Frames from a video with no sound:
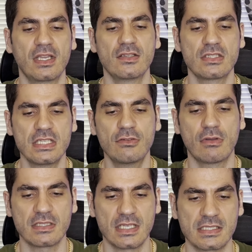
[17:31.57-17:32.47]

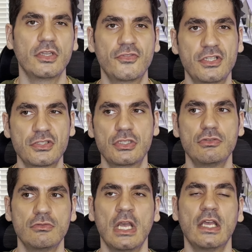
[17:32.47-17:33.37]
sequences. If it is
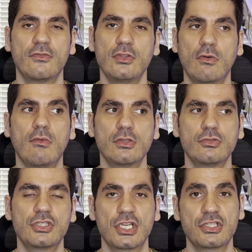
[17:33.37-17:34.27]
Q, we don't want to
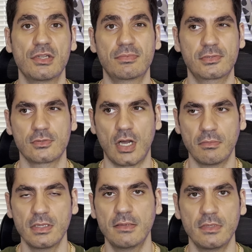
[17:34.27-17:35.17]
change the
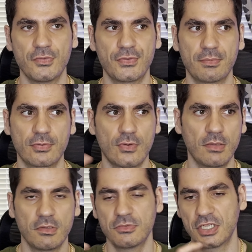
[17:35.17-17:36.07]
problem. If the
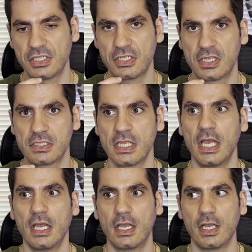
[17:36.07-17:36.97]
problem changes,
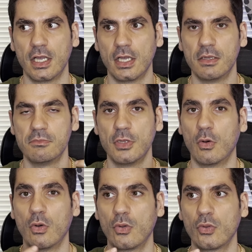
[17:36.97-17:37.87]
the
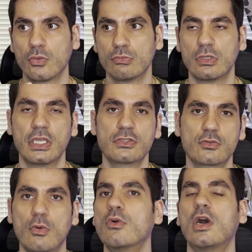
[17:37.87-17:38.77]
whole
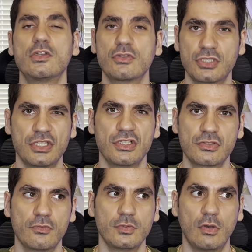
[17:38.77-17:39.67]
score also changes.
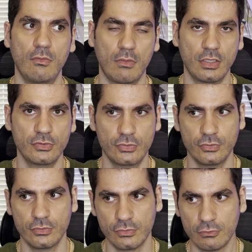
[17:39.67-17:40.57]
So we don't want
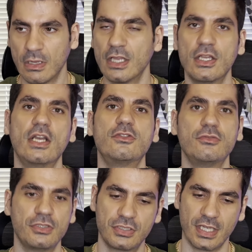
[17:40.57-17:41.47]
to
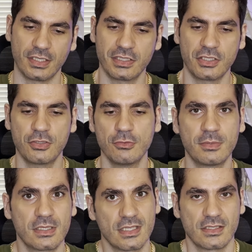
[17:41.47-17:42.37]
tweak the Q
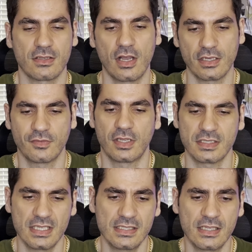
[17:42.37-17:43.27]
because that's kind of like
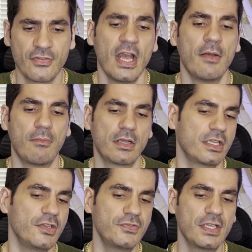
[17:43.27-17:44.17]
sensitive. But
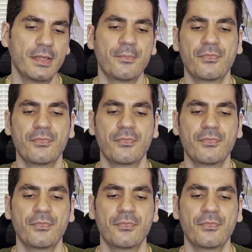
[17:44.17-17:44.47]
if the